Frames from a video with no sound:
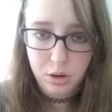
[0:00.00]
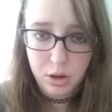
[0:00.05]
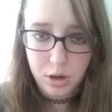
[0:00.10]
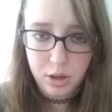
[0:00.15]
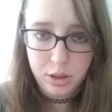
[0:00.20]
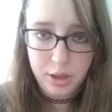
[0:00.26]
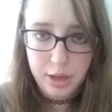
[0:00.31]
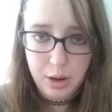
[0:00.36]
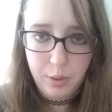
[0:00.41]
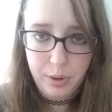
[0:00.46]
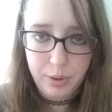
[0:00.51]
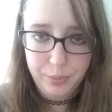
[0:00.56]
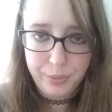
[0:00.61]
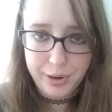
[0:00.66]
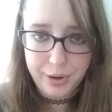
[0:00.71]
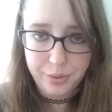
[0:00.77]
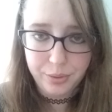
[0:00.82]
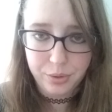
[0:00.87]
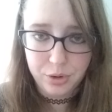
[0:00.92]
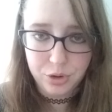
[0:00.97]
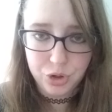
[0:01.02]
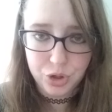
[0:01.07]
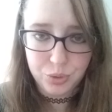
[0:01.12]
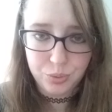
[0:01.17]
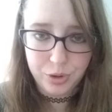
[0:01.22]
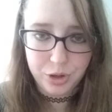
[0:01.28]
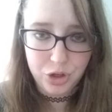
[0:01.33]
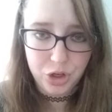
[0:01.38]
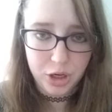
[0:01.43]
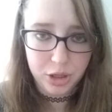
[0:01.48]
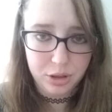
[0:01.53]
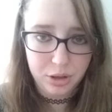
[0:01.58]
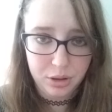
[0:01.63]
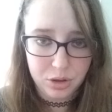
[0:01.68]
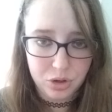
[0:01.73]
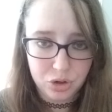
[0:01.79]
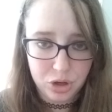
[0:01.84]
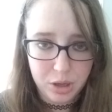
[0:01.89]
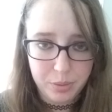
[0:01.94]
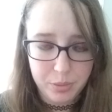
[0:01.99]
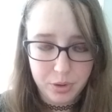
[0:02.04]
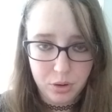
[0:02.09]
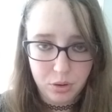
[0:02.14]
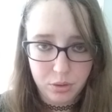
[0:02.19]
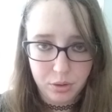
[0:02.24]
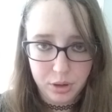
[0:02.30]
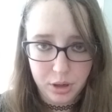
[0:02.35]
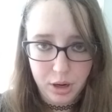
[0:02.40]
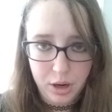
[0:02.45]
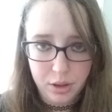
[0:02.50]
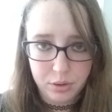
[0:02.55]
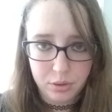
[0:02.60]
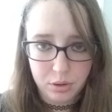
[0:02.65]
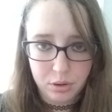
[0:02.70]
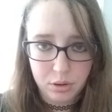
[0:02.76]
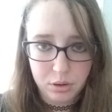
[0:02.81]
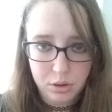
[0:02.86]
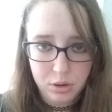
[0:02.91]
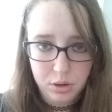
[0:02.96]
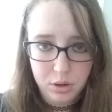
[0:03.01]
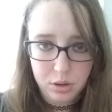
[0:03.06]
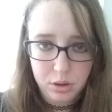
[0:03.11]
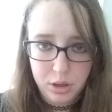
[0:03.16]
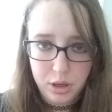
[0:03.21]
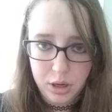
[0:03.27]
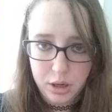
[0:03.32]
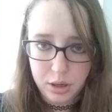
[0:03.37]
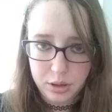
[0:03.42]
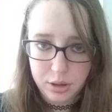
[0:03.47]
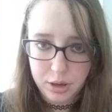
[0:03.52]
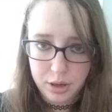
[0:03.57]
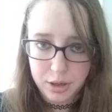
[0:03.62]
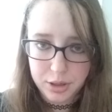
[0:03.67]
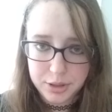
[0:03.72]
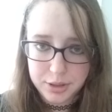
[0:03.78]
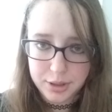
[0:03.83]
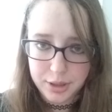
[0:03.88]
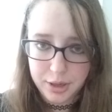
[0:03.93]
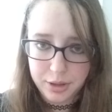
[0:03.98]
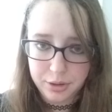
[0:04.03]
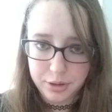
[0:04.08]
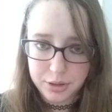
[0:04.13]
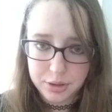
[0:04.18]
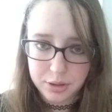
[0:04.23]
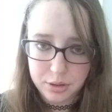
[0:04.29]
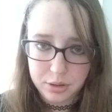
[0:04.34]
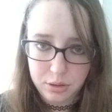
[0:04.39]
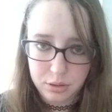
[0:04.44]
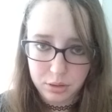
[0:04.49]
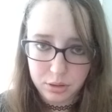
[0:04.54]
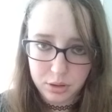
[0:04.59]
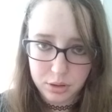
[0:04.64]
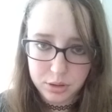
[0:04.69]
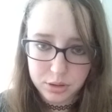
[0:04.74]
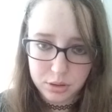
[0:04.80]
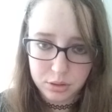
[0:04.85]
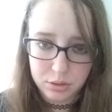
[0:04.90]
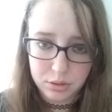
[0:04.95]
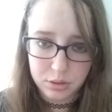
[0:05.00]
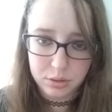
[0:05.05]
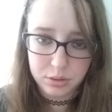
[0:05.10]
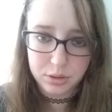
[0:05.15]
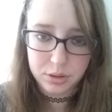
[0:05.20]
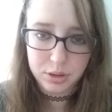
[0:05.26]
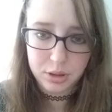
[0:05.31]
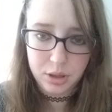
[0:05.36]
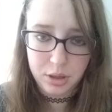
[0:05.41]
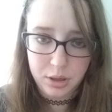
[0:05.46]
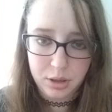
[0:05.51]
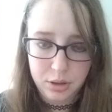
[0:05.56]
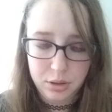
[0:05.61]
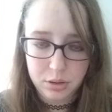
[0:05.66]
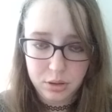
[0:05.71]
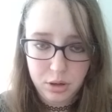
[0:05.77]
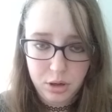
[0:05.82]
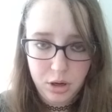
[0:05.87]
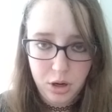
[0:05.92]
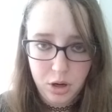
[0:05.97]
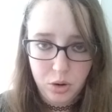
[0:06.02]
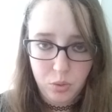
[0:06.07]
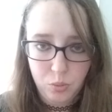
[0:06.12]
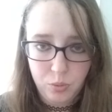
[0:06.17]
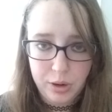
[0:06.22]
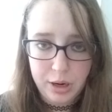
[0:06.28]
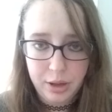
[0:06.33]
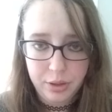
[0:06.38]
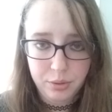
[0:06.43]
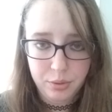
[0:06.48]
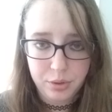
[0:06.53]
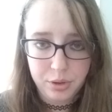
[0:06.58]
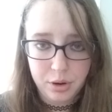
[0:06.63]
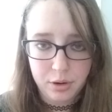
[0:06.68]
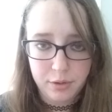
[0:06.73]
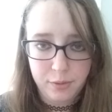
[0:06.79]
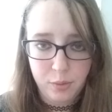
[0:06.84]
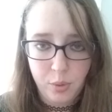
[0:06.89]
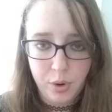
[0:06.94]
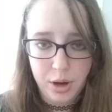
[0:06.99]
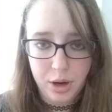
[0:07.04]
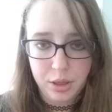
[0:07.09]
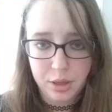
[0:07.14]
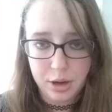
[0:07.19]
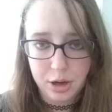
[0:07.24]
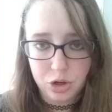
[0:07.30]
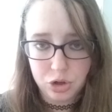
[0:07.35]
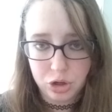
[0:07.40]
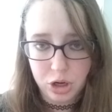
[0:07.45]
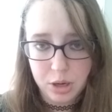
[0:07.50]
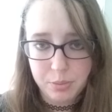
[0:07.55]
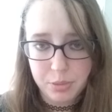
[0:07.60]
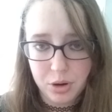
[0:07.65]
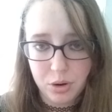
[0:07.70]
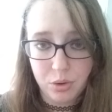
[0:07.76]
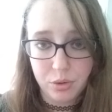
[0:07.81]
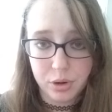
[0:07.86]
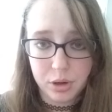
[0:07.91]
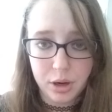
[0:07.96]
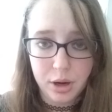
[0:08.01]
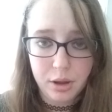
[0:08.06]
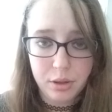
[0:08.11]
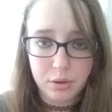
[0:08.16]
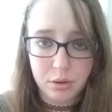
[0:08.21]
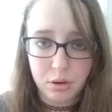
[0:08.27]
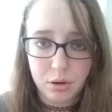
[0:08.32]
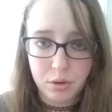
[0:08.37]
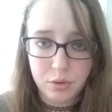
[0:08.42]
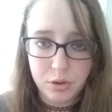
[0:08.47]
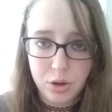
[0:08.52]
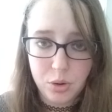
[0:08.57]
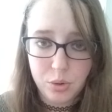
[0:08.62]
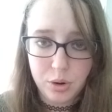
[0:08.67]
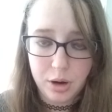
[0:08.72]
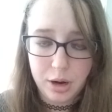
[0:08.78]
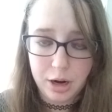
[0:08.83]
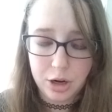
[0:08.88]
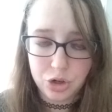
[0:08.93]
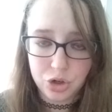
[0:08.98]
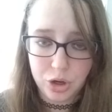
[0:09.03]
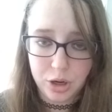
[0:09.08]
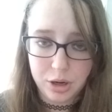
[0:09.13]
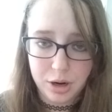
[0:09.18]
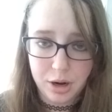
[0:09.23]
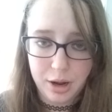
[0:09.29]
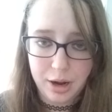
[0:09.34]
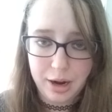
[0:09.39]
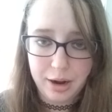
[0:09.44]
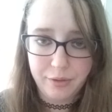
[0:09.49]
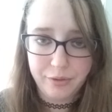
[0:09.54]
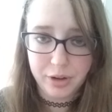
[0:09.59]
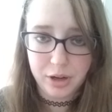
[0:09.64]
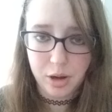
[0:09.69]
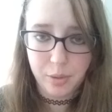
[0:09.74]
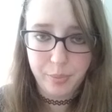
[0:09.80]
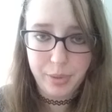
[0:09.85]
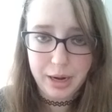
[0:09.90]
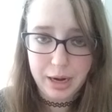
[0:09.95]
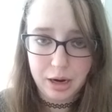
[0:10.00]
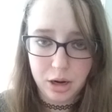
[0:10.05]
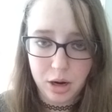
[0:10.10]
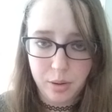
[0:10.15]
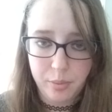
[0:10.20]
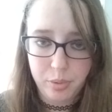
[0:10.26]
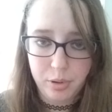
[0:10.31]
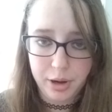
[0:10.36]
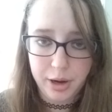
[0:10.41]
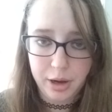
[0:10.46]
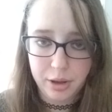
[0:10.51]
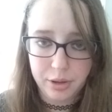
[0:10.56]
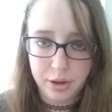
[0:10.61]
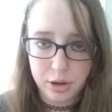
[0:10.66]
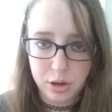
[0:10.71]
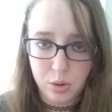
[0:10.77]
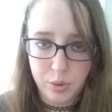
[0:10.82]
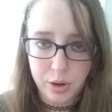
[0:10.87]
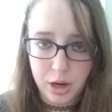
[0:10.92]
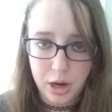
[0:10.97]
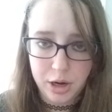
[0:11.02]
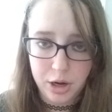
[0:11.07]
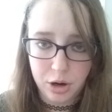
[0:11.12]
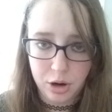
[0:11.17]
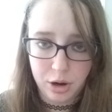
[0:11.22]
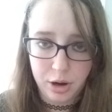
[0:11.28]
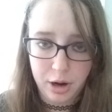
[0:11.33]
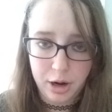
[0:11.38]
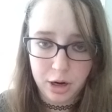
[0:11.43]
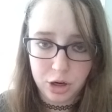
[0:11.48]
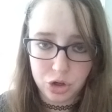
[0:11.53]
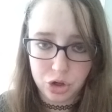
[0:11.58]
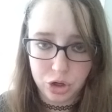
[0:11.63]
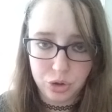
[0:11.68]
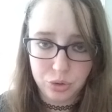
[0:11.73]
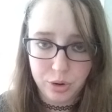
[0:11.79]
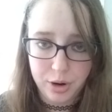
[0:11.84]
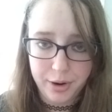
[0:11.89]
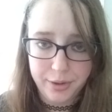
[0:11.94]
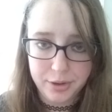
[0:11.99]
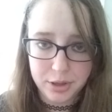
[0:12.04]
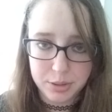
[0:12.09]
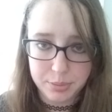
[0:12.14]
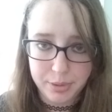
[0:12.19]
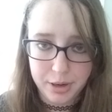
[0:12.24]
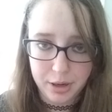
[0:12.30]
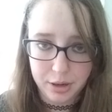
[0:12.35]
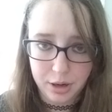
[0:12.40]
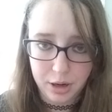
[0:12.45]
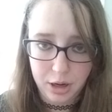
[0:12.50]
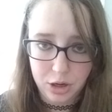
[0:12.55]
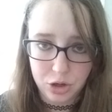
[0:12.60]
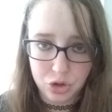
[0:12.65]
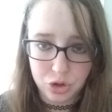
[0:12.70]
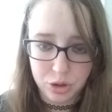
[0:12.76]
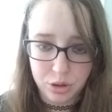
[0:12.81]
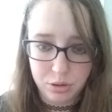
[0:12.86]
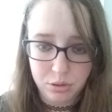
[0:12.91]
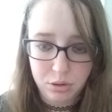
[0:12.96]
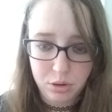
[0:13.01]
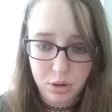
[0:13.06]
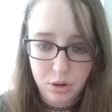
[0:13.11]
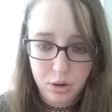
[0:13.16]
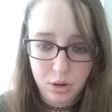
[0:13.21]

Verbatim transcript: And that way, rather than just rejecting the treatment altogether, they can kind of sit and listen to your concerns. And rather than avoiding that treatment altogether, you could actually kind of have like a backup plan like, okay, you're going to actually try this medication